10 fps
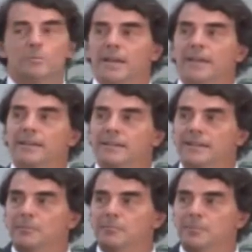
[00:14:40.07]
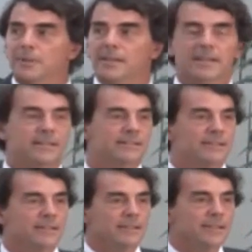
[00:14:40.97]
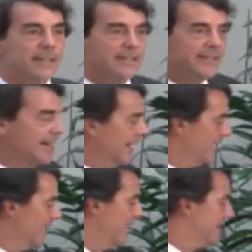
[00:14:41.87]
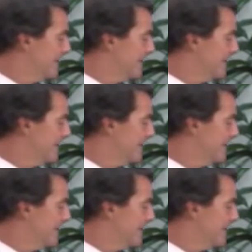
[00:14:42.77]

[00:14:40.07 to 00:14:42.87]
may end up being Lady Gaga.